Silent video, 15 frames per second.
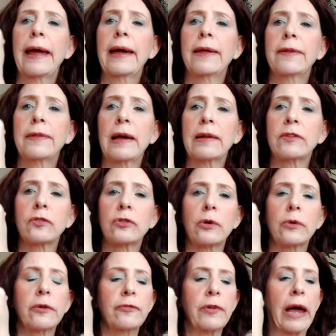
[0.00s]
and that's
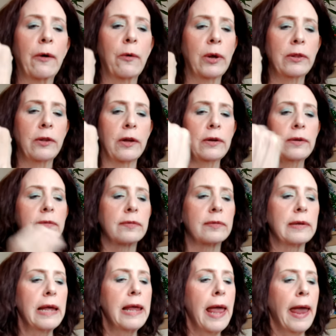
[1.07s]
sort of how it
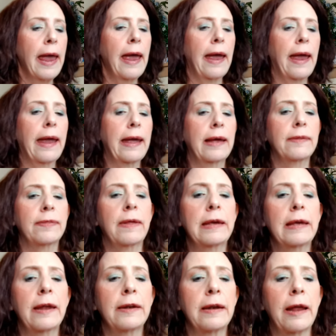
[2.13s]
looks. And
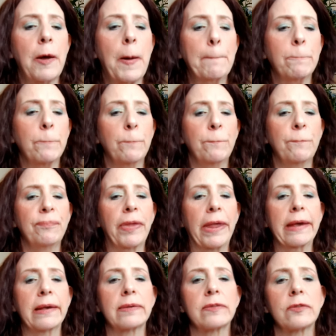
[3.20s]
then
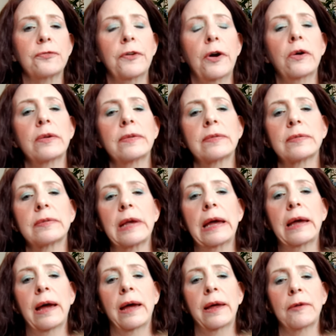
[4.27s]
as far as
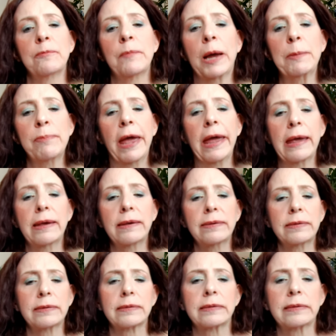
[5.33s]
uh, my
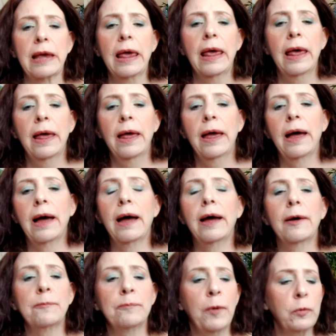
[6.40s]
base,
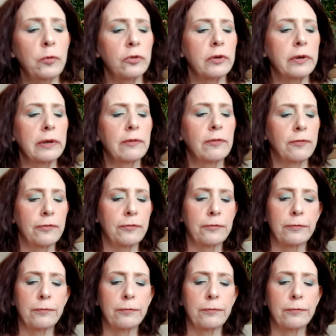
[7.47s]
um, most of